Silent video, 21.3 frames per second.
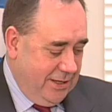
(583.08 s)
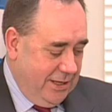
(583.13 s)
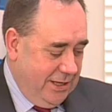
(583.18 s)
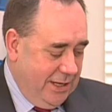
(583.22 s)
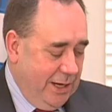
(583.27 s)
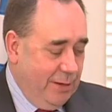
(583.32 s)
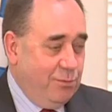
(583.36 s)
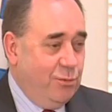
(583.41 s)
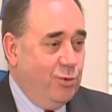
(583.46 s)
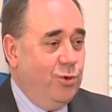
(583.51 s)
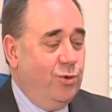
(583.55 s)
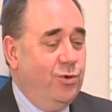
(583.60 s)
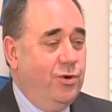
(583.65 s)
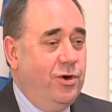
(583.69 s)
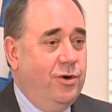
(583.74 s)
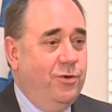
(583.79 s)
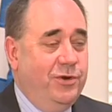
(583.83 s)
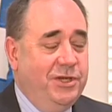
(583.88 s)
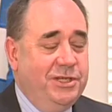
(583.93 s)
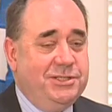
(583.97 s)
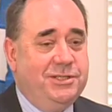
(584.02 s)
And more
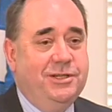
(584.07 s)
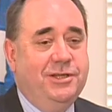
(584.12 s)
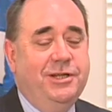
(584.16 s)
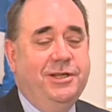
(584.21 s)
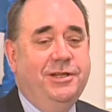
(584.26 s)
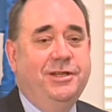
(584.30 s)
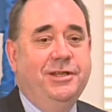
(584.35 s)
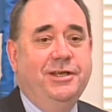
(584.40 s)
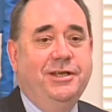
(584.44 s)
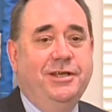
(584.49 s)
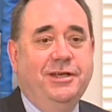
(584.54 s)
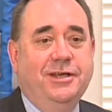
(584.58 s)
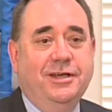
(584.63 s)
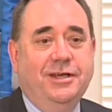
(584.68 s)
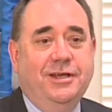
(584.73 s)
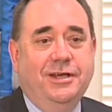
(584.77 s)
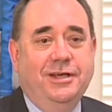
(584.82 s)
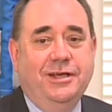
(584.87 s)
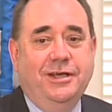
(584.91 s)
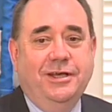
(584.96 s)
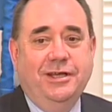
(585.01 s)
recently, the
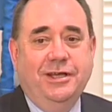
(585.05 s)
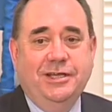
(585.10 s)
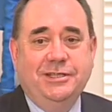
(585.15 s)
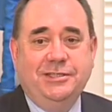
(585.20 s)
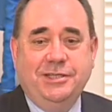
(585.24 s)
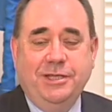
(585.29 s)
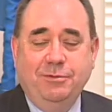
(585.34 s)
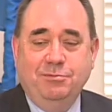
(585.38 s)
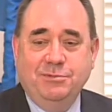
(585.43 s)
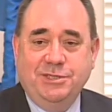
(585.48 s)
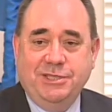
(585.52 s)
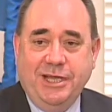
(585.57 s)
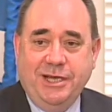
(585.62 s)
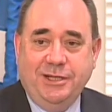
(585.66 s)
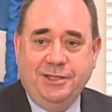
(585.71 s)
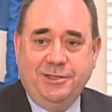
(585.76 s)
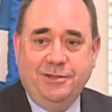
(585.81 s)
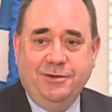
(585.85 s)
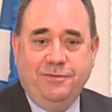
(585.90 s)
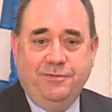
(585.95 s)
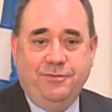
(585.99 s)
esteemed
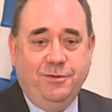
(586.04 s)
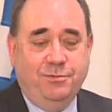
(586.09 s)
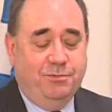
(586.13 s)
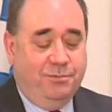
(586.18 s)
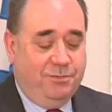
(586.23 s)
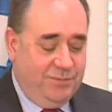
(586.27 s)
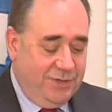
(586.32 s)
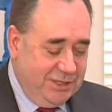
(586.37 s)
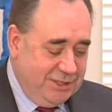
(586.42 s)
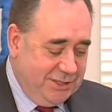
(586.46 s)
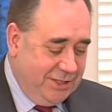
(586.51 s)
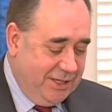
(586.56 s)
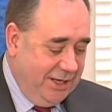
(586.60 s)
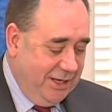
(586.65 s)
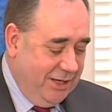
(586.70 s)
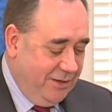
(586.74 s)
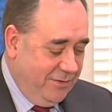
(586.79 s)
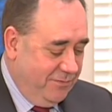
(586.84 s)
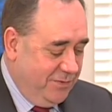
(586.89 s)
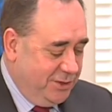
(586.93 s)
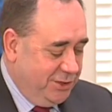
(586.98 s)
senator from this
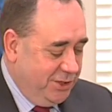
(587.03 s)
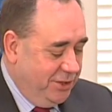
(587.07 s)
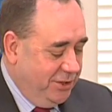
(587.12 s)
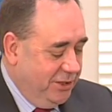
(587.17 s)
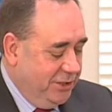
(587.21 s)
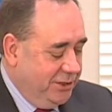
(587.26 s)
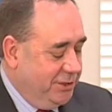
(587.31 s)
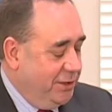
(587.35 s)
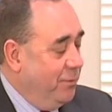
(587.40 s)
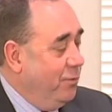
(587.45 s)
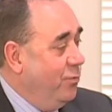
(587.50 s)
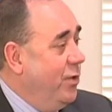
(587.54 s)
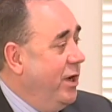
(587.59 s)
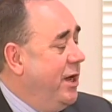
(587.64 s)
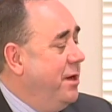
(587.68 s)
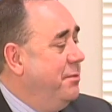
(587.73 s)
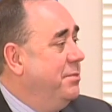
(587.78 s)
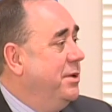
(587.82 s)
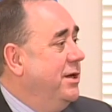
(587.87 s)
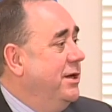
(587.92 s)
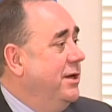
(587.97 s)
state, Virginia, Jim
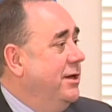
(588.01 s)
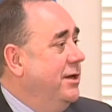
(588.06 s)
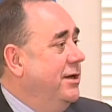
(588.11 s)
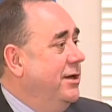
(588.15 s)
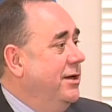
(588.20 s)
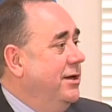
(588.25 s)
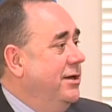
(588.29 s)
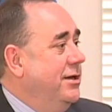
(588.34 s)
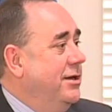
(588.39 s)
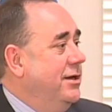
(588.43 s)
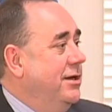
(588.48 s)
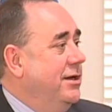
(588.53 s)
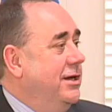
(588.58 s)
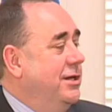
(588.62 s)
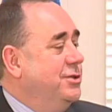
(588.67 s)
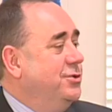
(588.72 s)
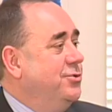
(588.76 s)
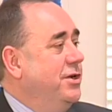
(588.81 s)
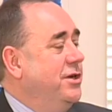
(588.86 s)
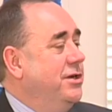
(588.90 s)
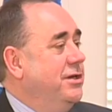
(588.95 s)
Webb,
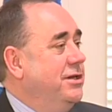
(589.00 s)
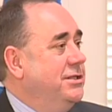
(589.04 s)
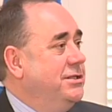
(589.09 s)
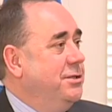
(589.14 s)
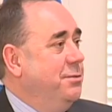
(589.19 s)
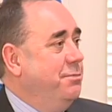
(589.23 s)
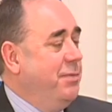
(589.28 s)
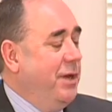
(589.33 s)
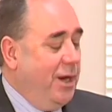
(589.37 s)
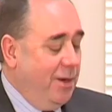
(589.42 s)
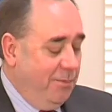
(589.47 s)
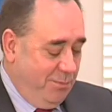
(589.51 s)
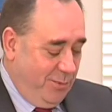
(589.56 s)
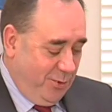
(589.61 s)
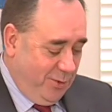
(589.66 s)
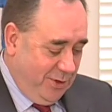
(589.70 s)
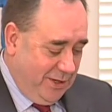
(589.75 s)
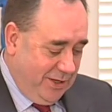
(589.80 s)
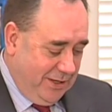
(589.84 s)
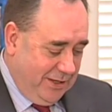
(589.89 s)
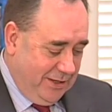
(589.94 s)
has written a superb
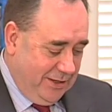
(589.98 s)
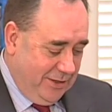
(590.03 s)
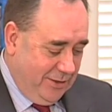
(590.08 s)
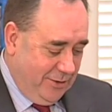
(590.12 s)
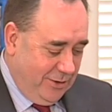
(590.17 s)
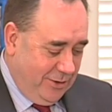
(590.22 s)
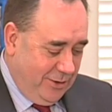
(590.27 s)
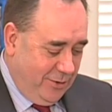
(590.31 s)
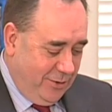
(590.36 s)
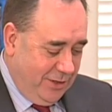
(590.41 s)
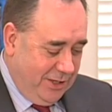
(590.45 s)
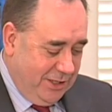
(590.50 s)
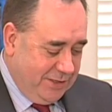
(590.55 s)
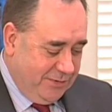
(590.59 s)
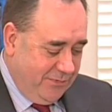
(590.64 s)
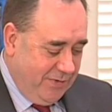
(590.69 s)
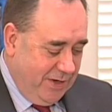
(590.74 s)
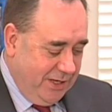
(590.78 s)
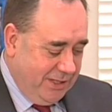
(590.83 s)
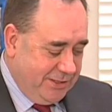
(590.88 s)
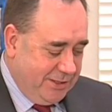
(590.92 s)
book on this
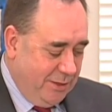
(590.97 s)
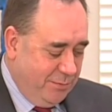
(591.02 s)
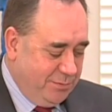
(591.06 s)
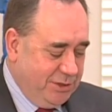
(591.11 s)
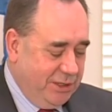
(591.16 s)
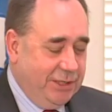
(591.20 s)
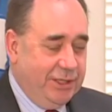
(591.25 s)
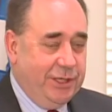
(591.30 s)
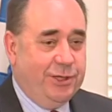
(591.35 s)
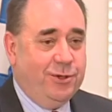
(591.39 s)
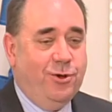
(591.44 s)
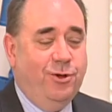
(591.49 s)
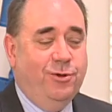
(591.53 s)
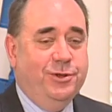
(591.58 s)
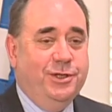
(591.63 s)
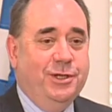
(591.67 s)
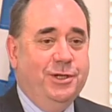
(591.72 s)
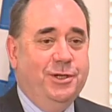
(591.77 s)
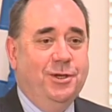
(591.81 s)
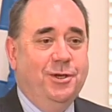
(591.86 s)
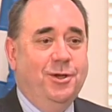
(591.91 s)
very subject. He called
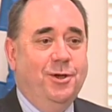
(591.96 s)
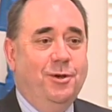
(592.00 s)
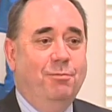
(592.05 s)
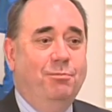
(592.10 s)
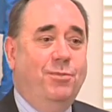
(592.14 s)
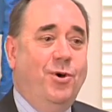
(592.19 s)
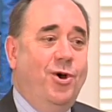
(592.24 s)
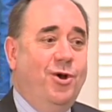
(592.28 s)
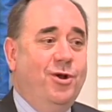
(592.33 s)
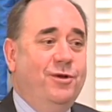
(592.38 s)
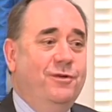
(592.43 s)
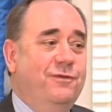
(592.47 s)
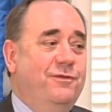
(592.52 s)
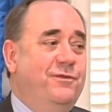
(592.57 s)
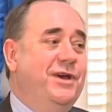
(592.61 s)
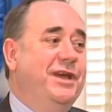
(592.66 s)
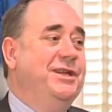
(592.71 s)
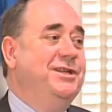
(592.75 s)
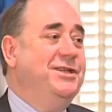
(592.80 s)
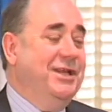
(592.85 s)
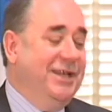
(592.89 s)
it Born
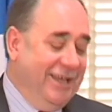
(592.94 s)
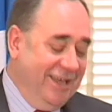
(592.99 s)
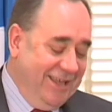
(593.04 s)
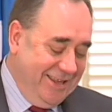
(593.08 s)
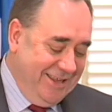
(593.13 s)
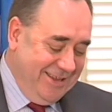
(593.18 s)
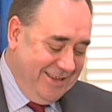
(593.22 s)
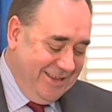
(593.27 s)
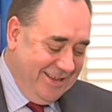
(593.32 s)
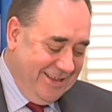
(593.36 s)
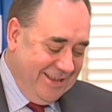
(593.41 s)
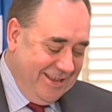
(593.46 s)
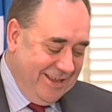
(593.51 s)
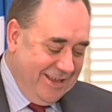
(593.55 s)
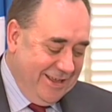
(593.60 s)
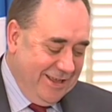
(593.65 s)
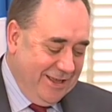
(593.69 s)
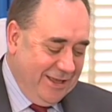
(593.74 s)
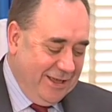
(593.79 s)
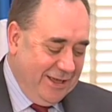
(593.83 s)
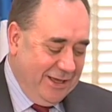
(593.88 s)
Fighting,
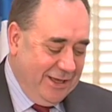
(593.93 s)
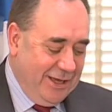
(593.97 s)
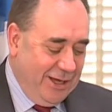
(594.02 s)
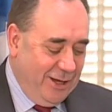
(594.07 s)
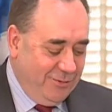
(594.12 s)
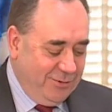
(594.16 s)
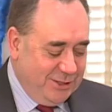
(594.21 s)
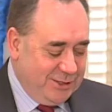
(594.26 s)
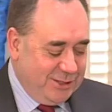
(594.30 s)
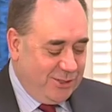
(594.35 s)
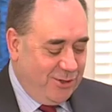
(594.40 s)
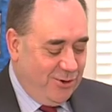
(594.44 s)
how the